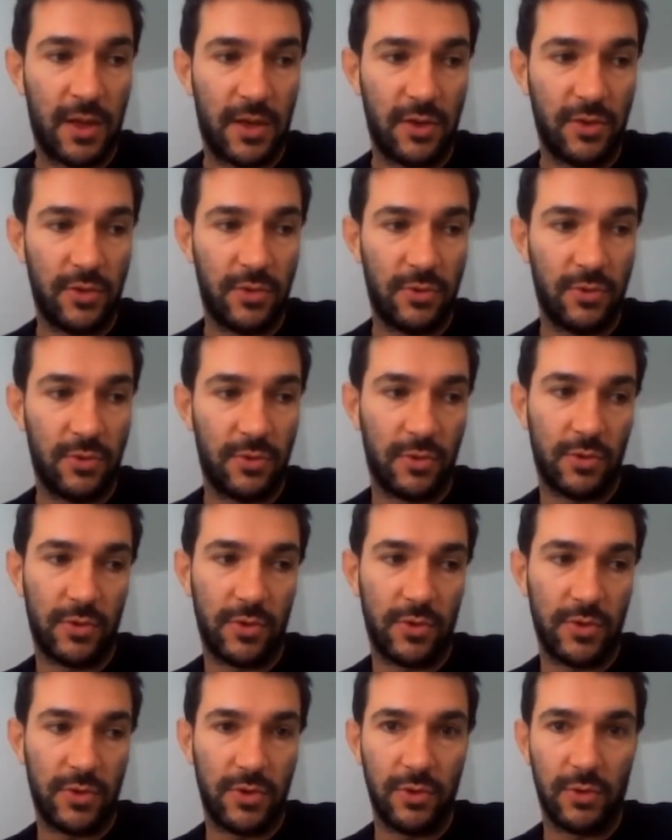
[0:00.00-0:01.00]
you
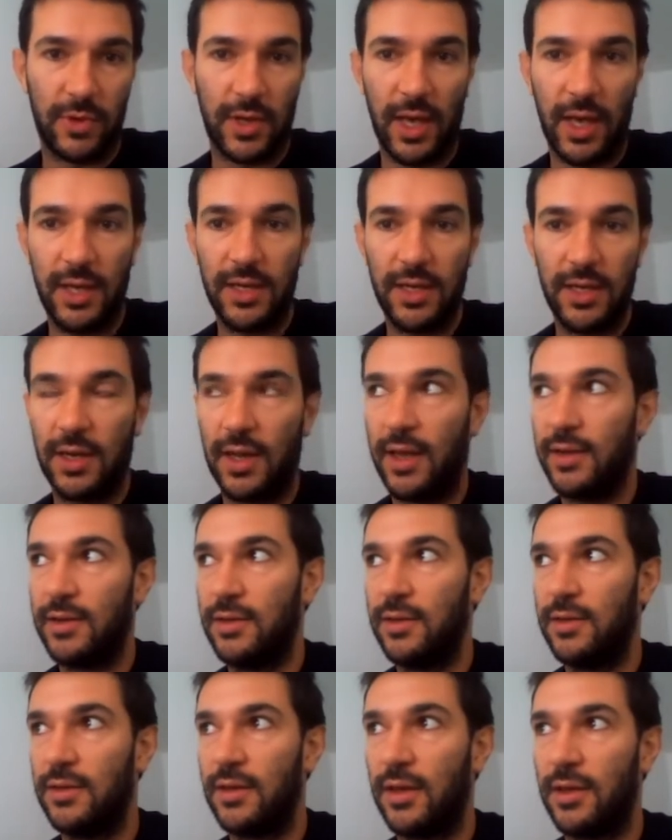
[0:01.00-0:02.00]
gain
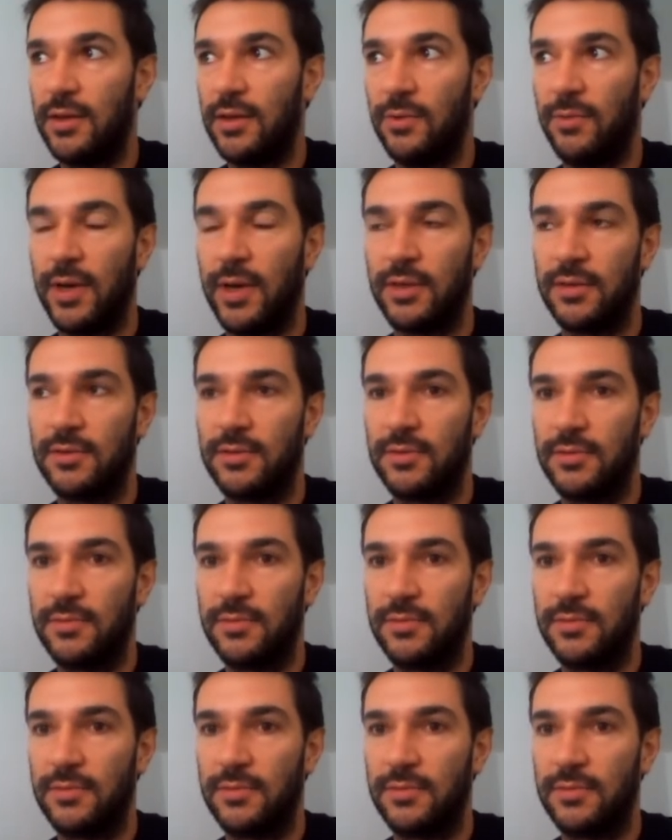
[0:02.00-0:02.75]
in any ways.